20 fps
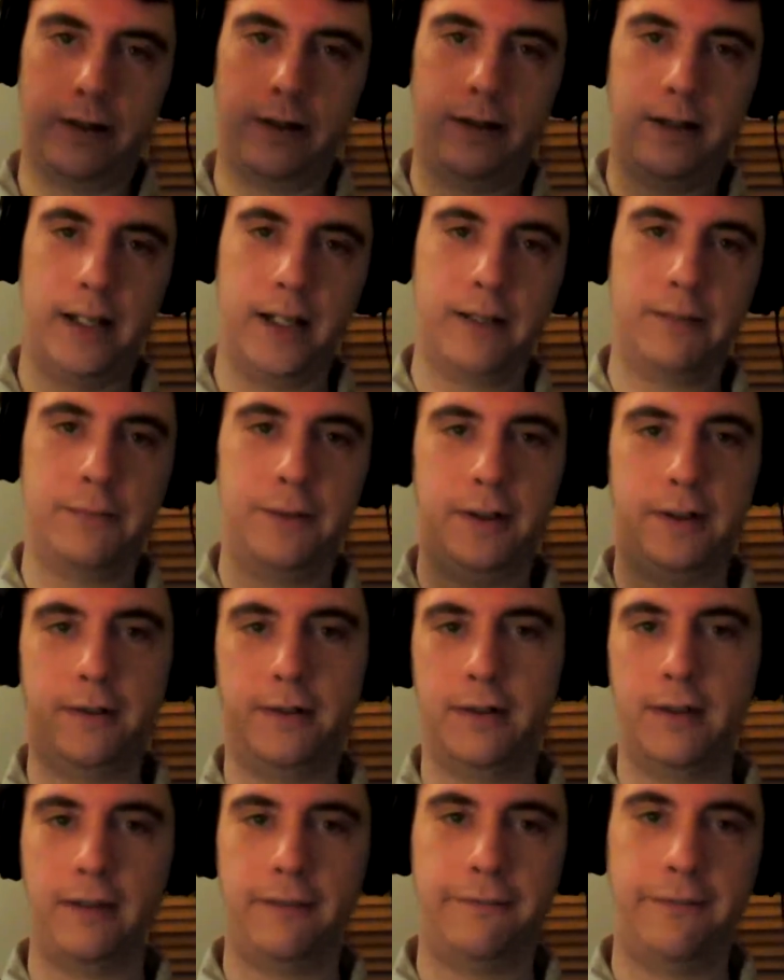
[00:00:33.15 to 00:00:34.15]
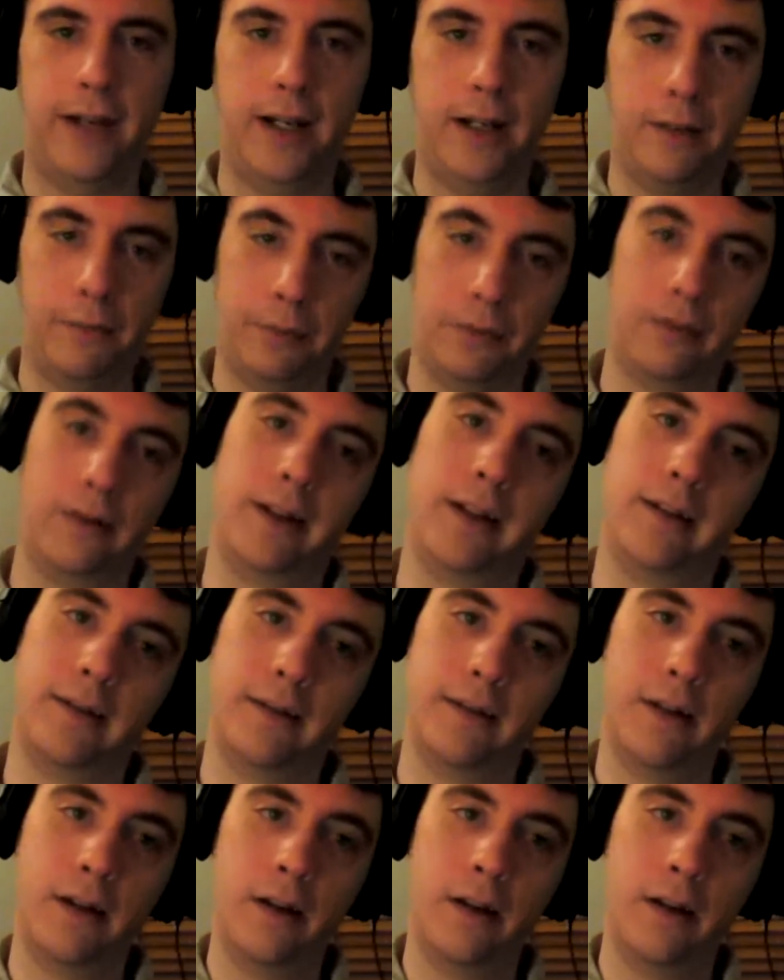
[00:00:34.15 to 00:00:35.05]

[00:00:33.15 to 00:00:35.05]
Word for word: to the next point and to the final point